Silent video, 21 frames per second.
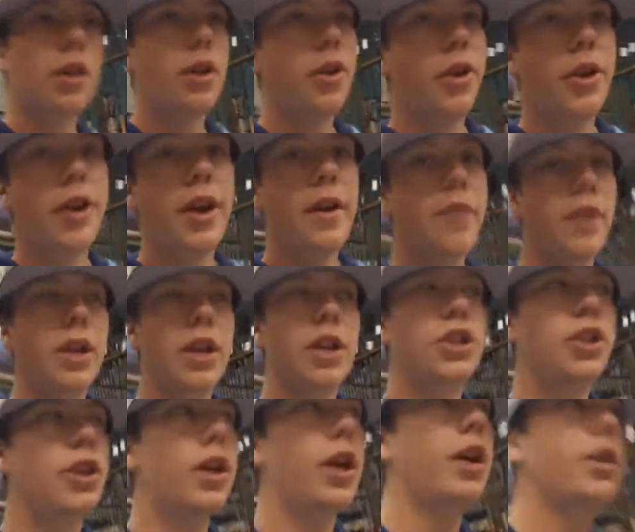They'll never
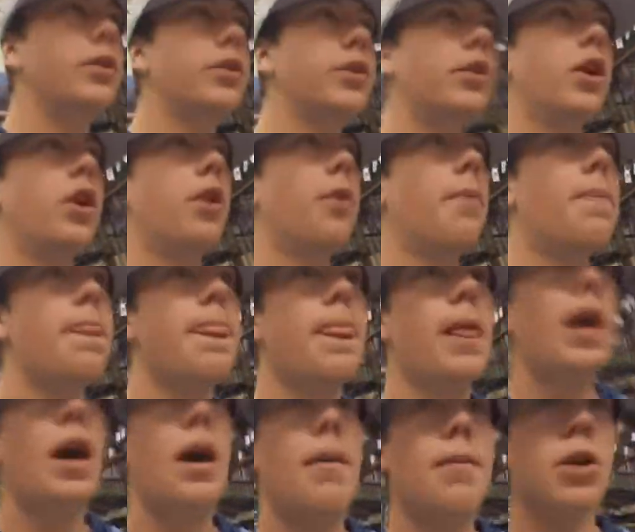let you down. So
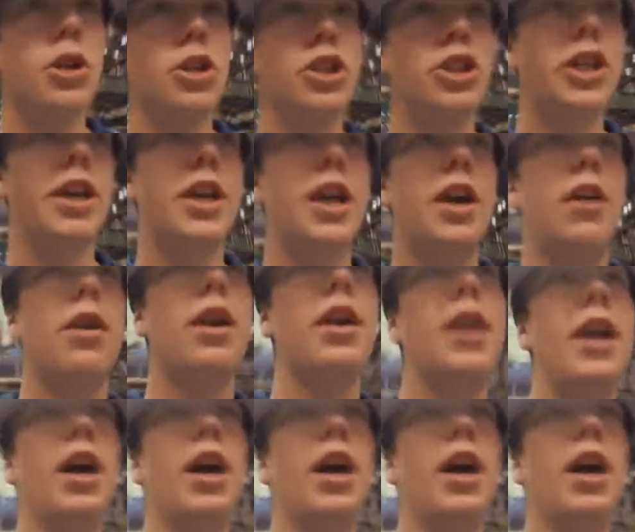I'm gonna go check out right